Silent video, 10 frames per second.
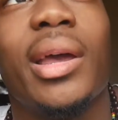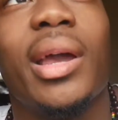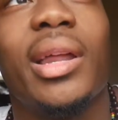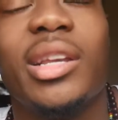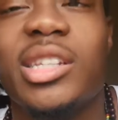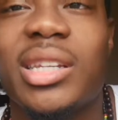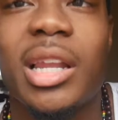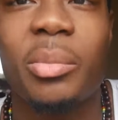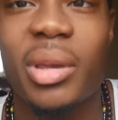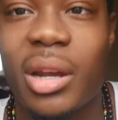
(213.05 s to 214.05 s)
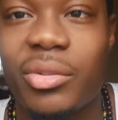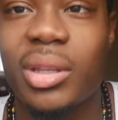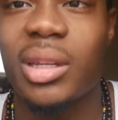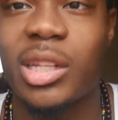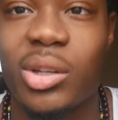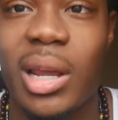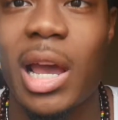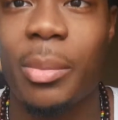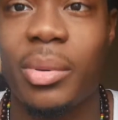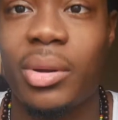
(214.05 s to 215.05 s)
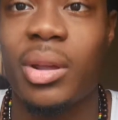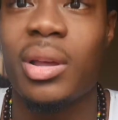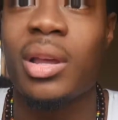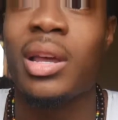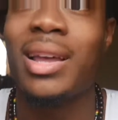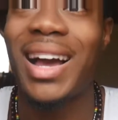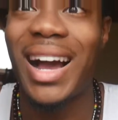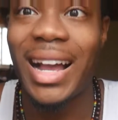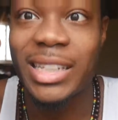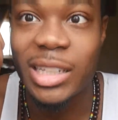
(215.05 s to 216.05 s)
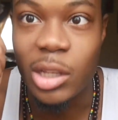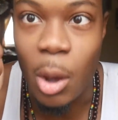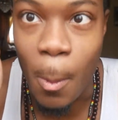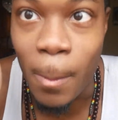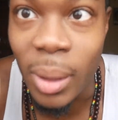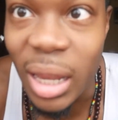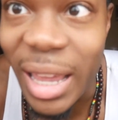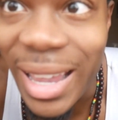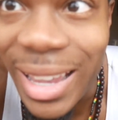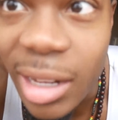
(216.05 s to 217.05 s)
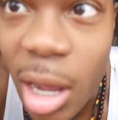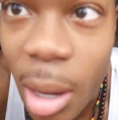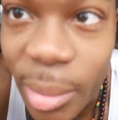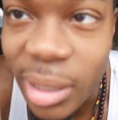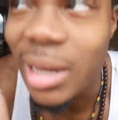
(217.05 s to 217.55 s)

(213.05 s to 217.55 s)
And he's telling me everything that's going to happen. I see a blade coming